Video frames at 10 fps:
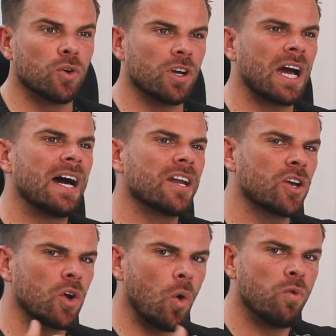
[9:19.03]
going to kind
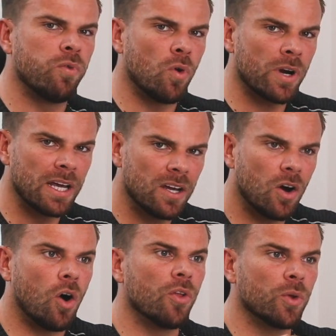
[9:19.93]
of go for it
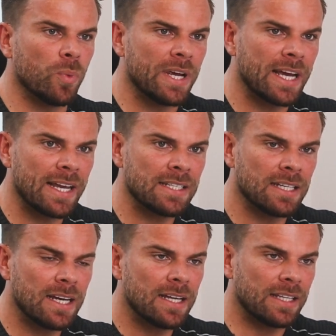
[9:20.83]
on the
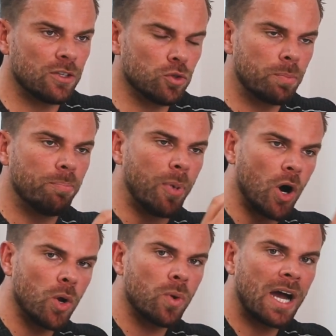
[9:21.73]
weekend, then just
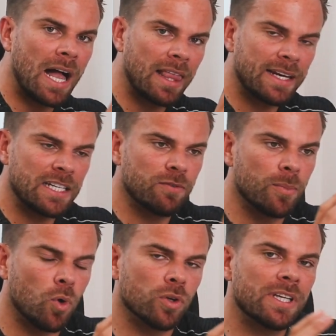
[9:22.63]
borrow calories
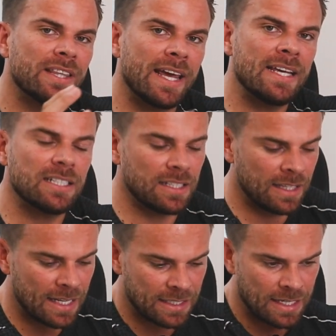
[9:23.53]
from other days.
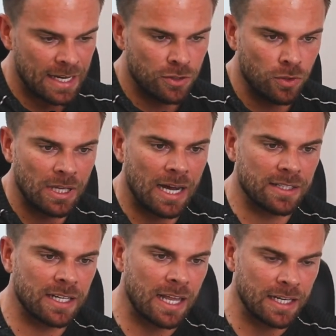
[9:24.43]
Let's say
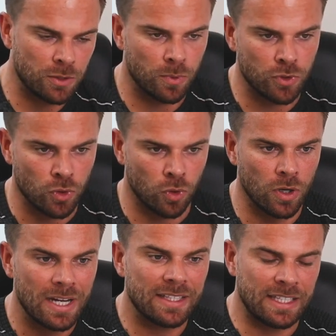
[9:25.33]
2,000 calories was
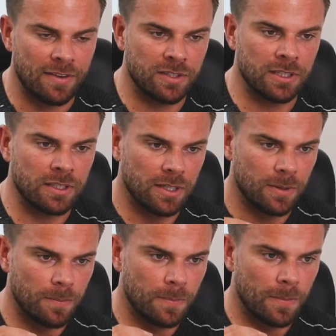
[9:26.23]
your deficit,
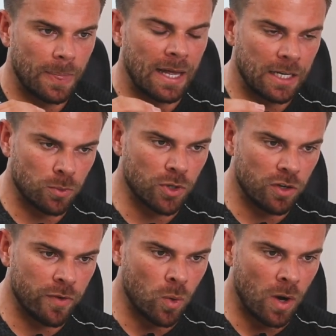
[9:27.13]
and that's what
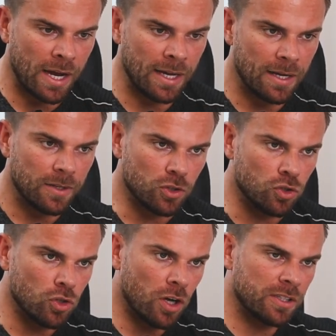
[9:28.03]
you require.
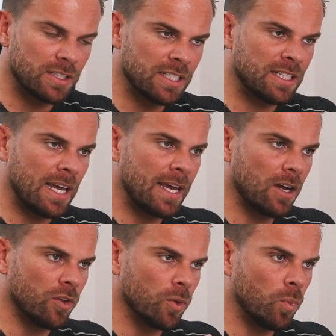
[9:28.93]
There's nothing to
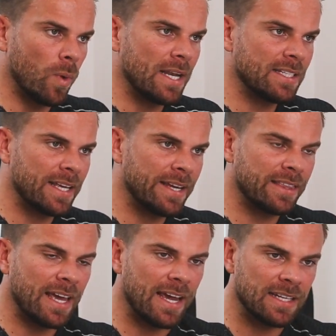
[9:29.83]
say on the Wednesday,
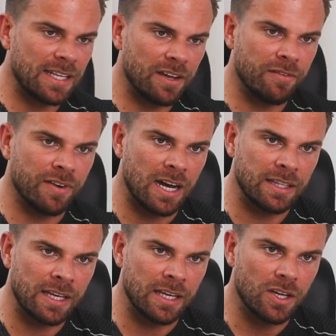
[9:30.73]
Thursday, and
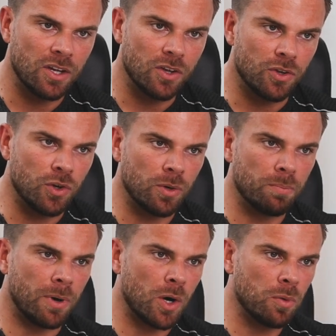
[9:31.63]
Friday. You can
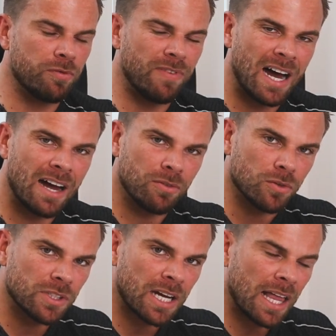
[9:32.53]
borrow
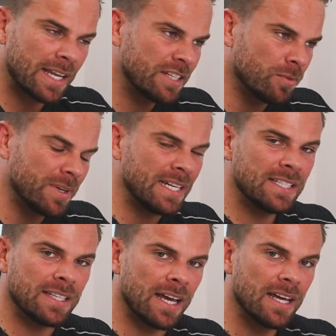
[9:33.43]
500 calories from
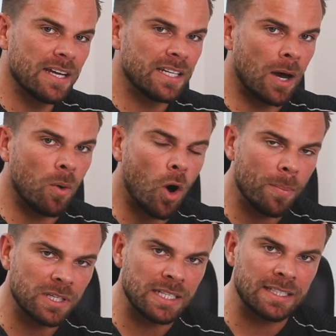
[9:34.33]
each day. Now,
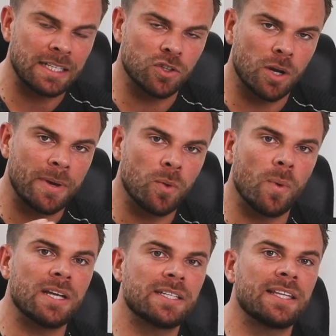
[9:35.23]
obviously, that's going to make
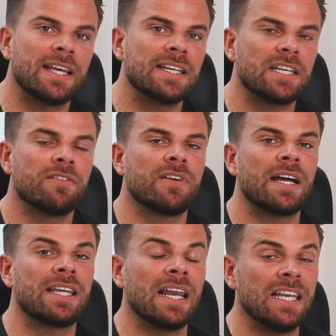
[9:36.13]
Wednesday, Thursday, and
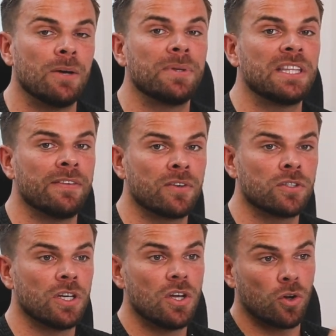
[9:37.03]
Friday a little bit
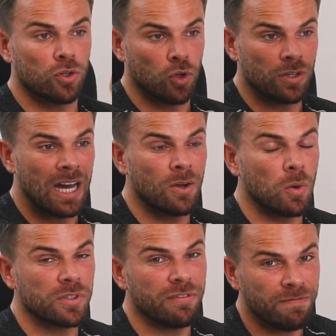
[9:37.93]
difficult because you're now
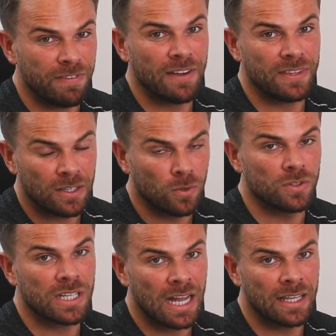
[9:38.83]
going to
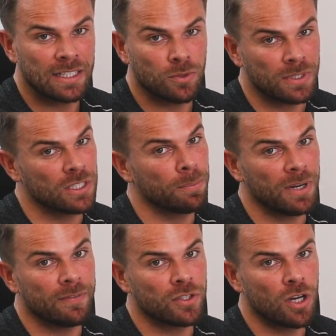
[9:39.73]
1,500 calories, which is a
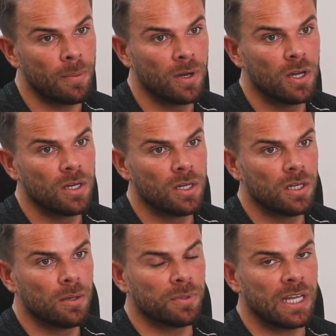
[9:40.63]
bit of a drop.
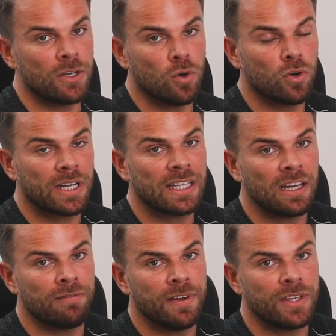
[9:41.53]
But then you're going to get
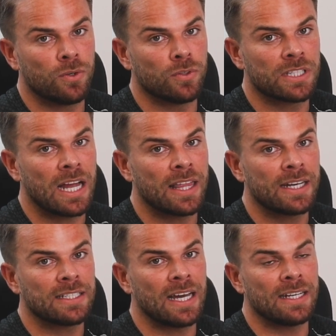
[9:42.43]
that 1,500
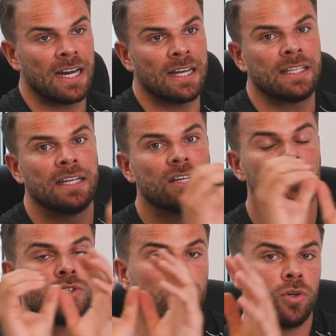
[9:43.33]
calories and add
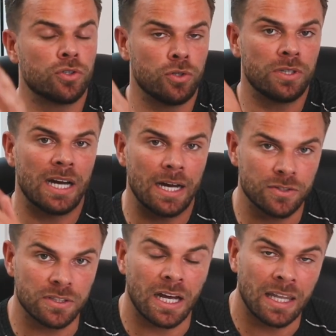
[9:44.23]
it to your
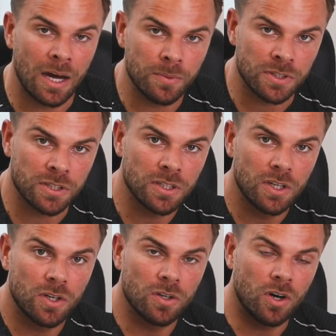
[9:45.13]
2,000 allowance
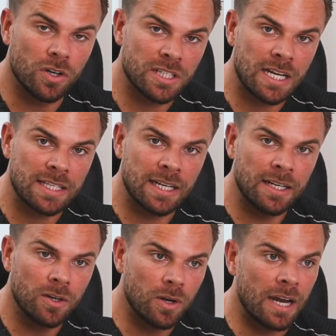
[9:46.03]
on a
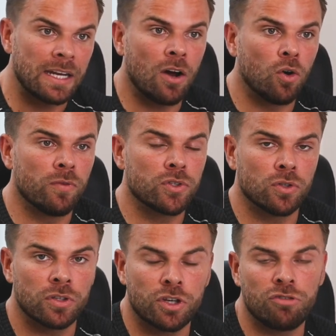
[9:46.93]
Saturday. And that all of a
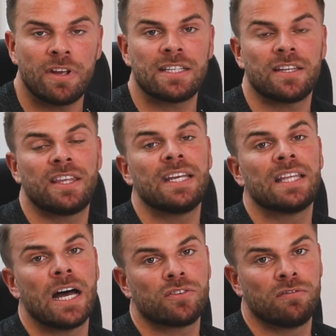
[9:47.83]
sudden creates
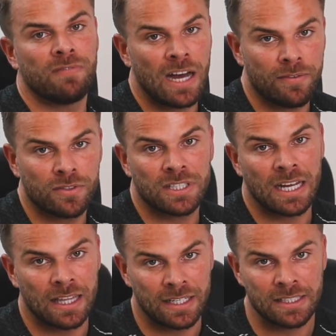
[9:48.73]
3,500
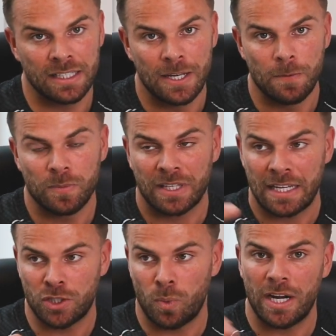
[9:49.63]
calories.
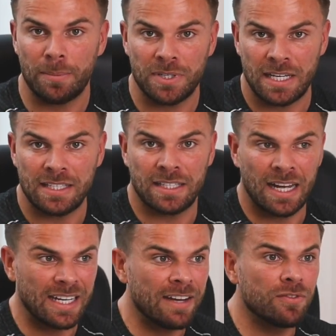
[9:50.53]
Get 20% of
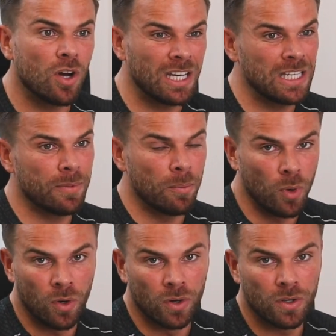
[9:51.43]
that, if not a little bit
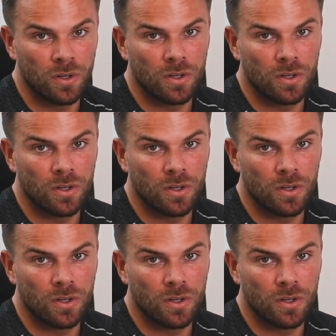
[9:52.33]
more.